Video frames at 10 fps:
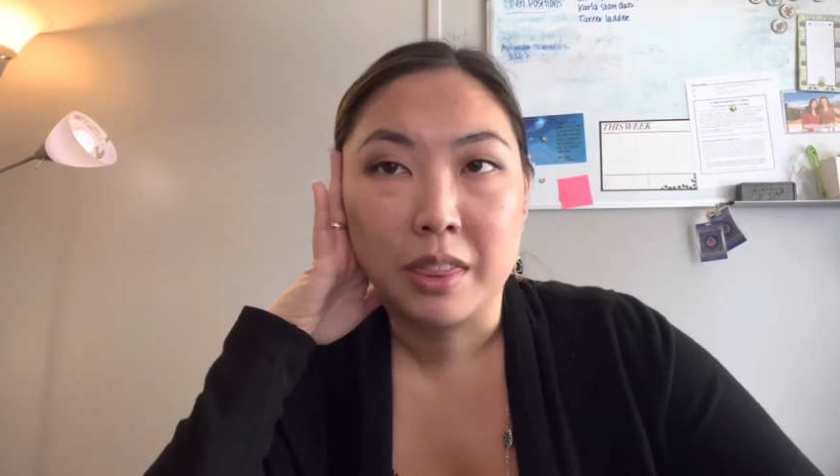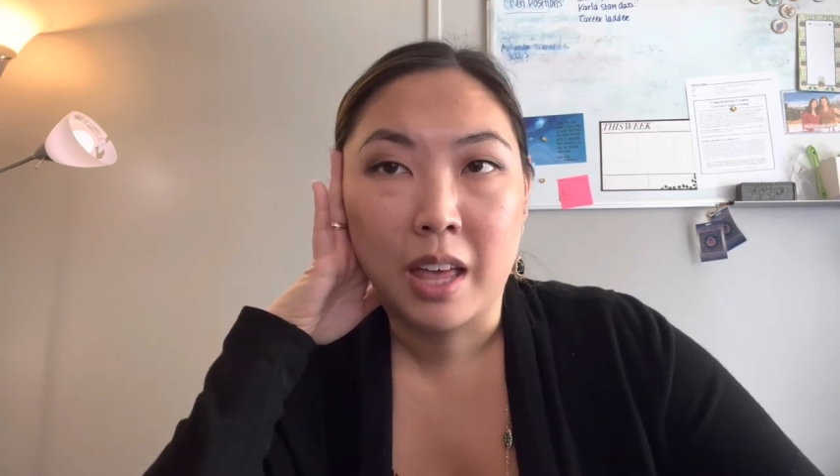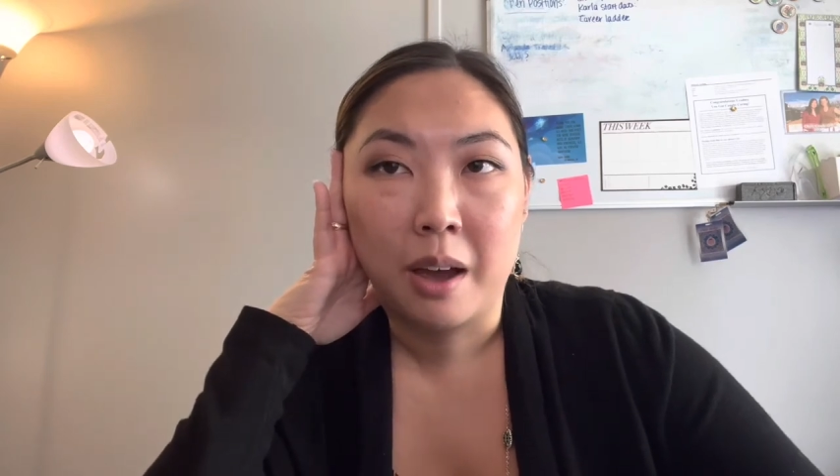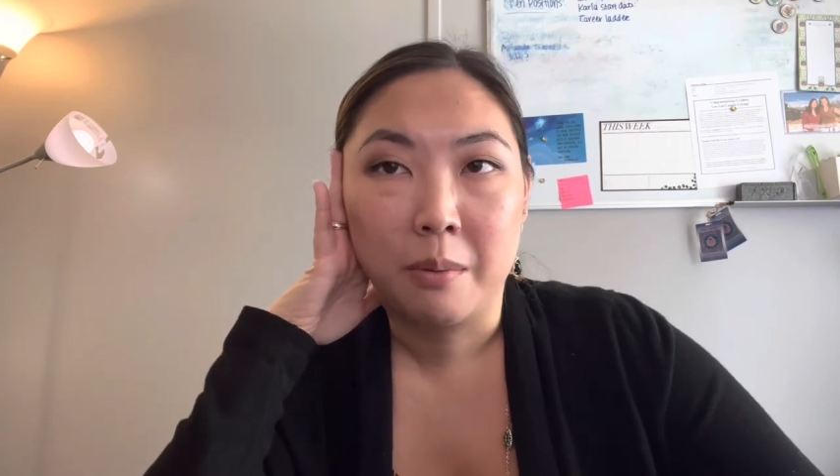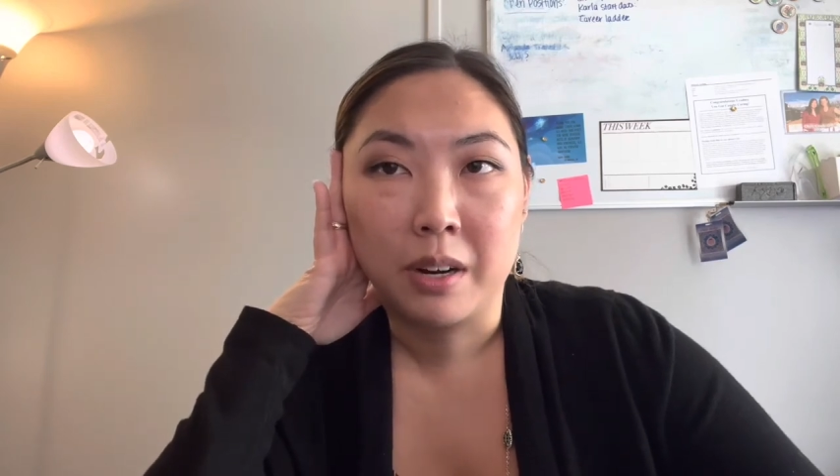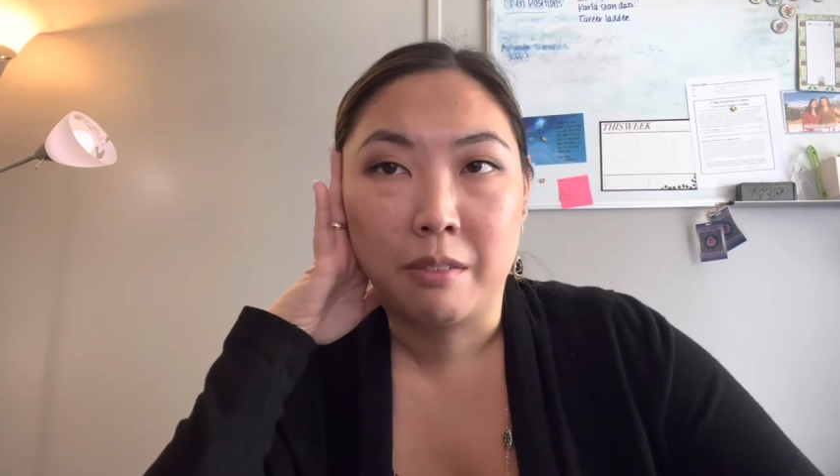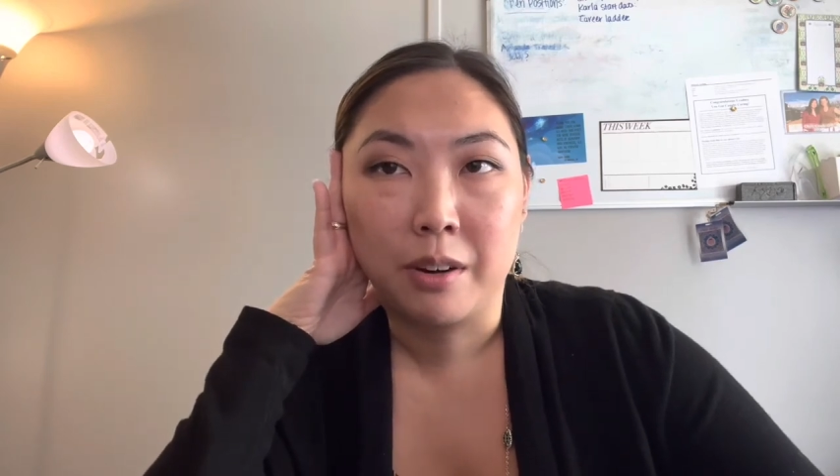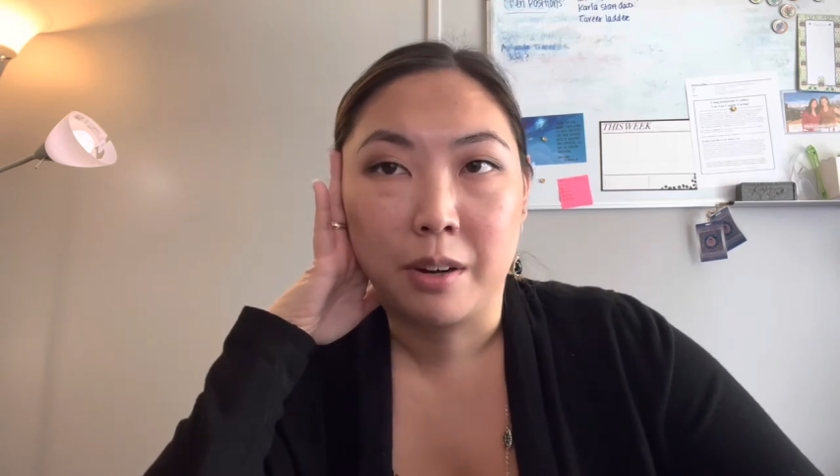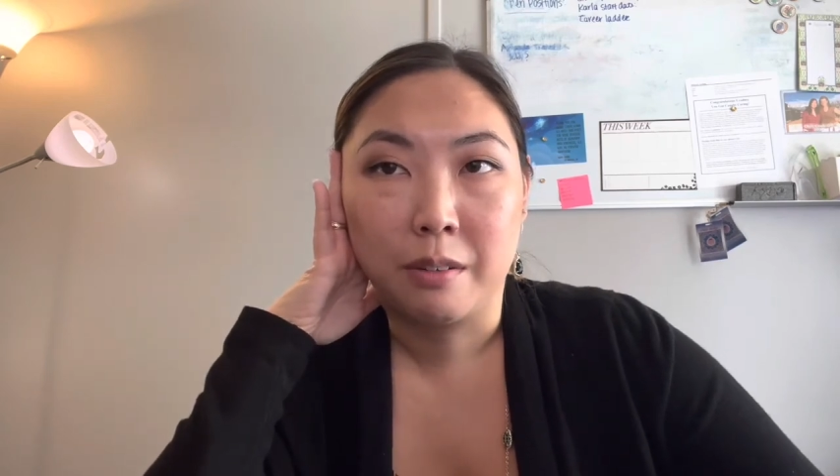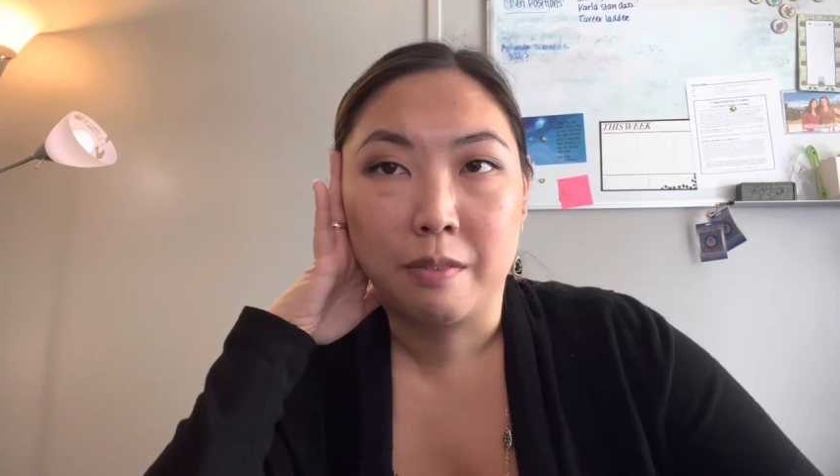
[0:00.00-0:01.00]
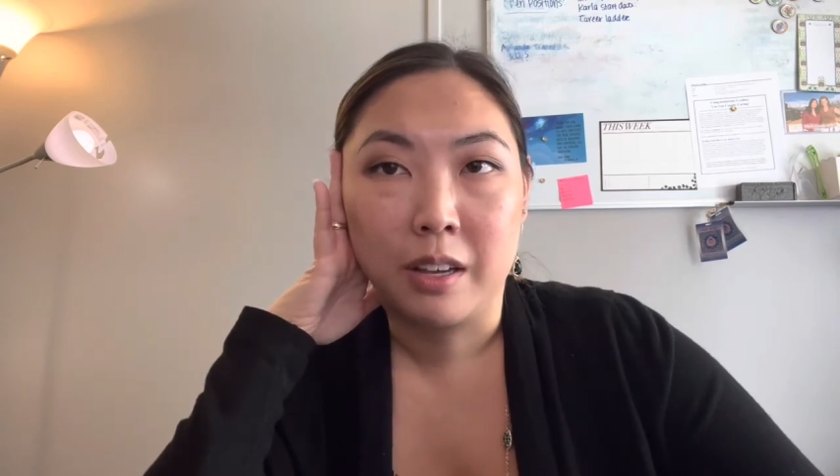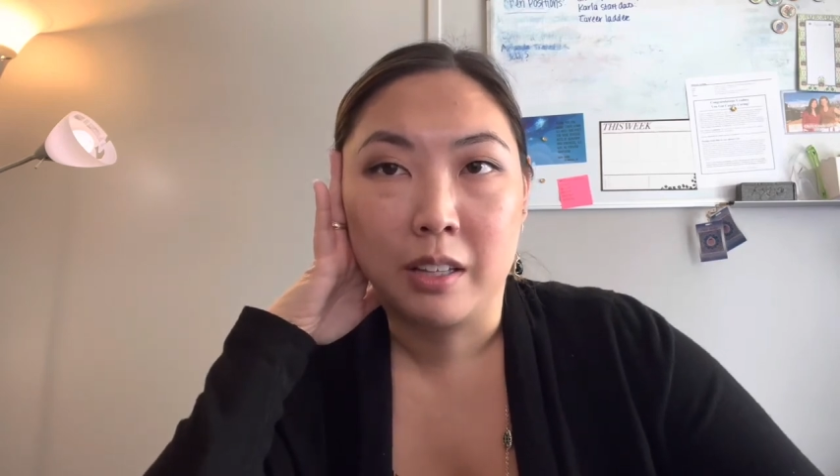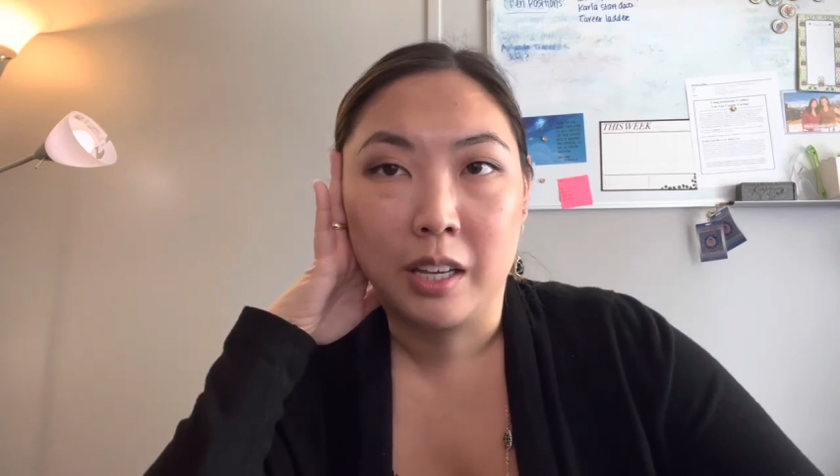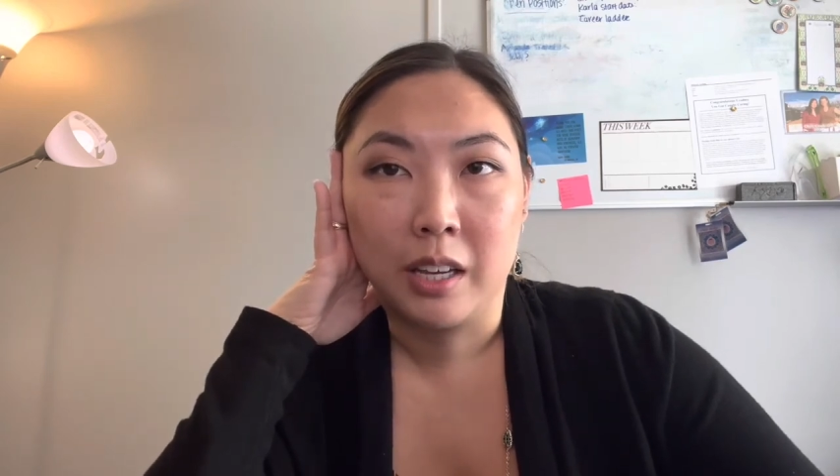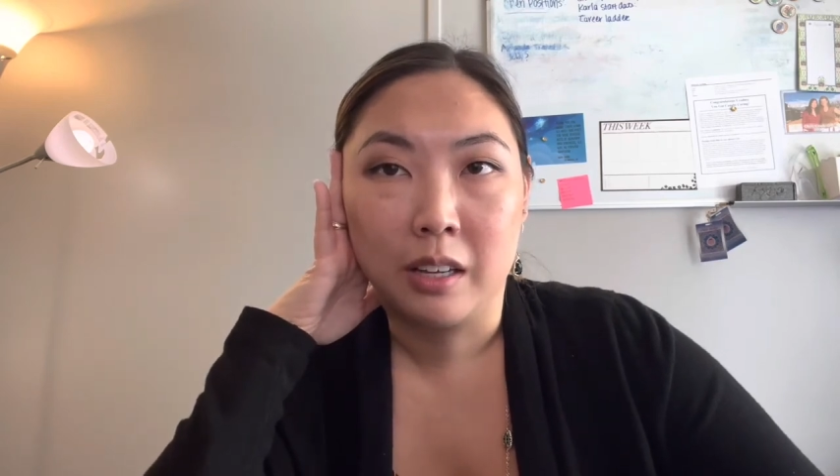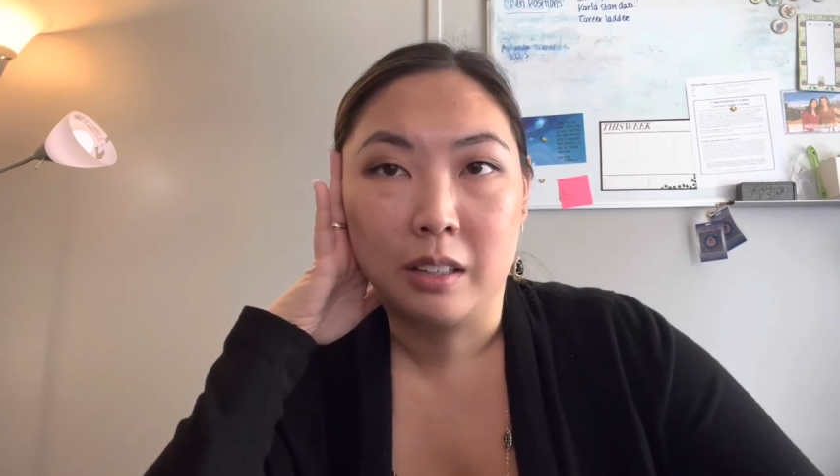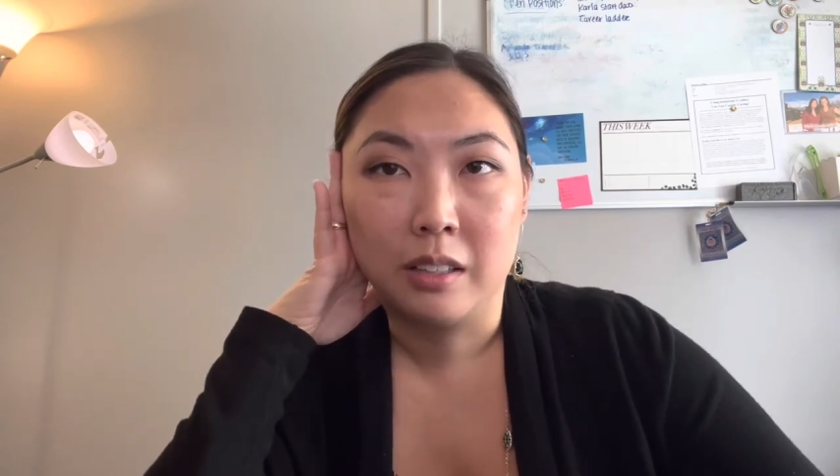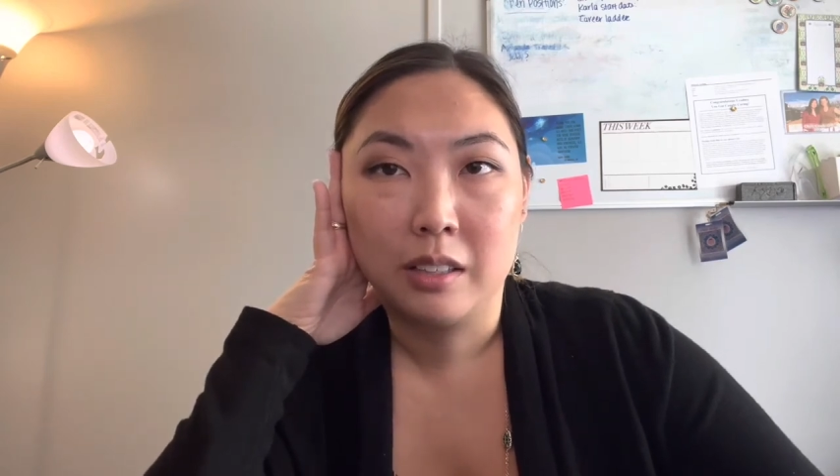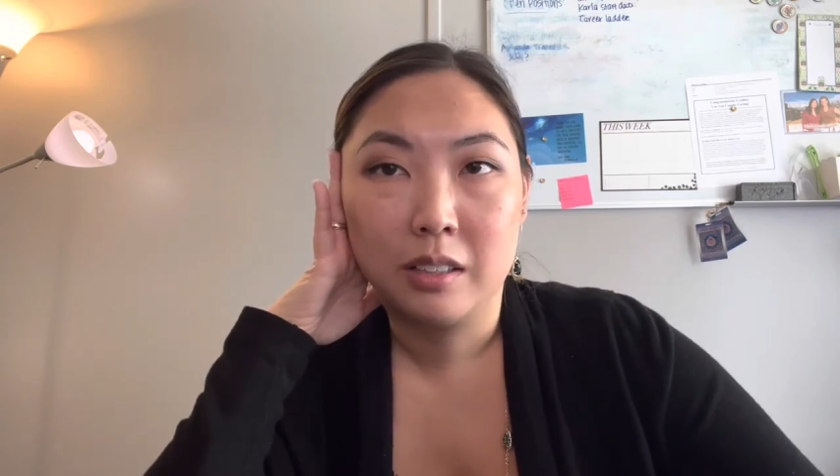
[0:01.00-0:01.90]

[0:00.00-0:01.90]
that whenever you're feeling